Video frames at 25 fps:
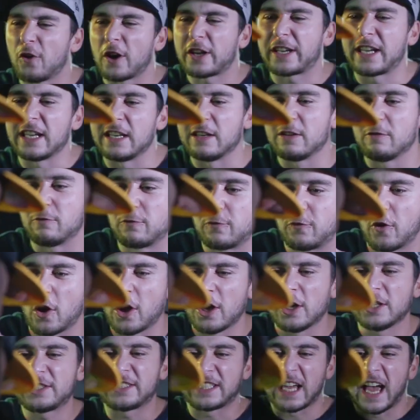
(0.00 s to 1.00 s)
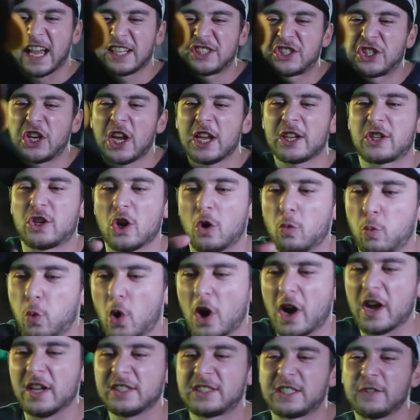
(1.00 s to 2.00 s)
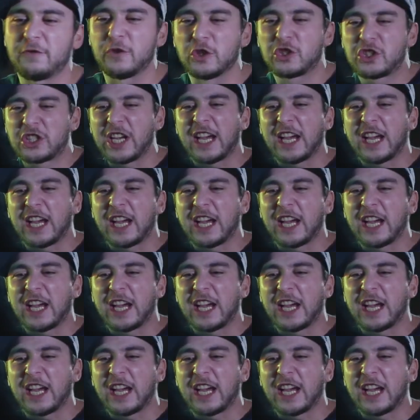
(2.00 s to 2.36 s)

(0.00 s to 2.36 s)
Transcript: fucking verse that I check your words, if you